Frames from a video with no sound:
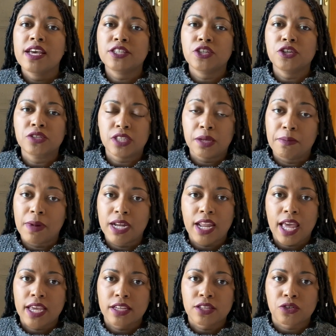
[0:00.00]
It's usually
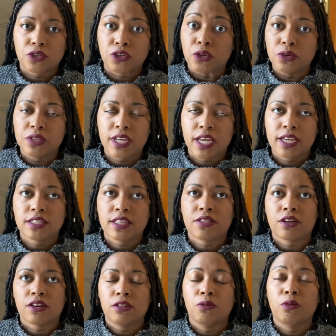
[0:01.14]
Mondays or Tuesdays that they're closed.